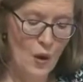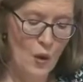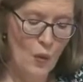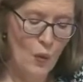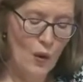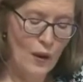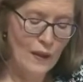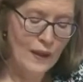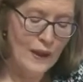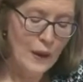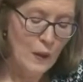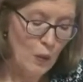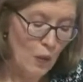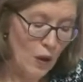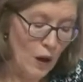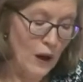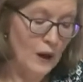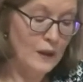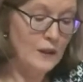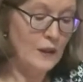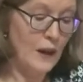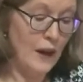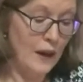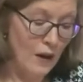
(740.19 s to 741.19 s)
While I
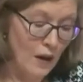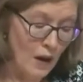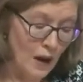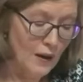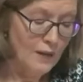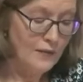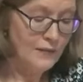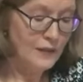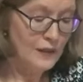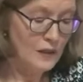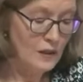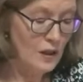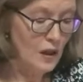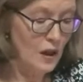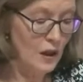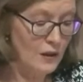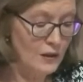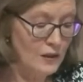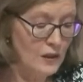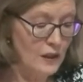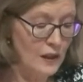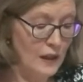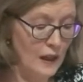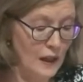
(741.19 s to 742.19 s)
walked, I often
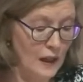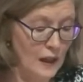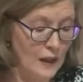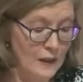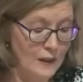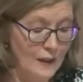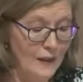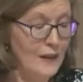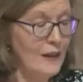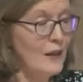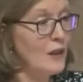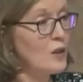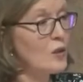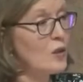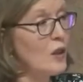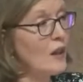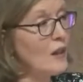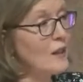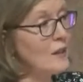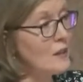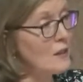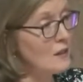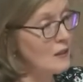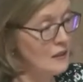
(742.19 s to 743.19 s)
talked to God and I
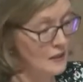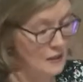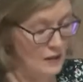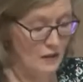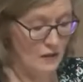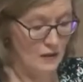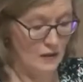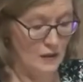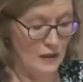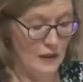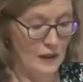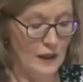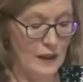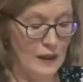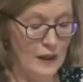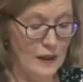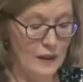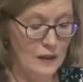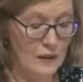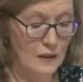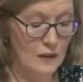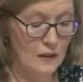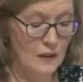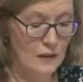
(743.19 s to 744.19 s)
tried to listen to God.